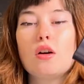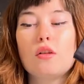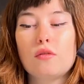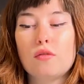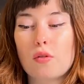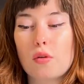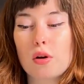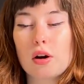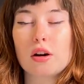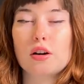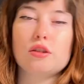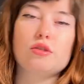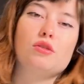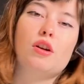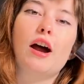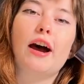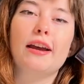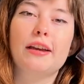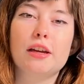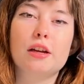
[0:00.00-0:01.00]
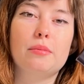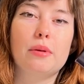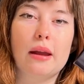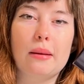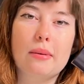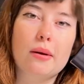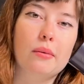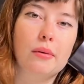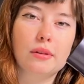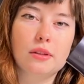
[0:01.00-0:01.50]
for drying your
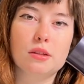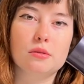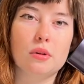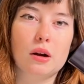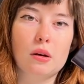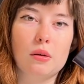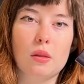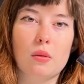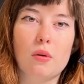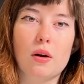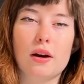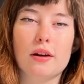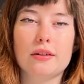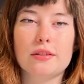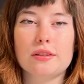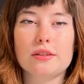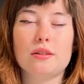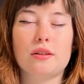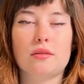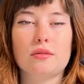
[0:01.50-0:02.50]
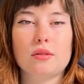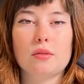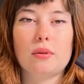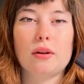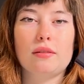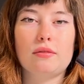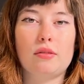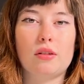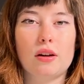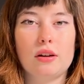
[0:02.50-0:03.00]
paper once you wet it with water so you don't have to
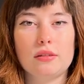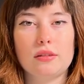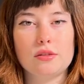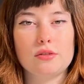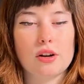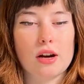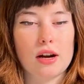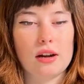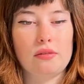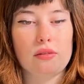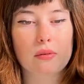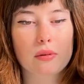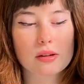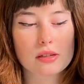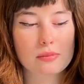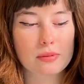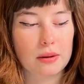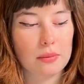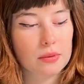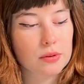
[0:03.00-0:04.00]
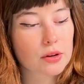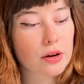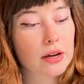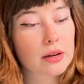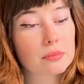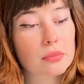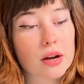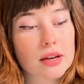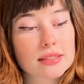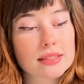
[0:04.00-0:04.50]
wait for it to dry if you want to speed up the
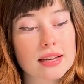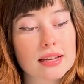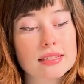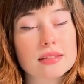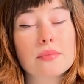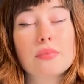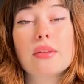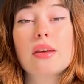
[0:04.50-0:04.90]
drying process.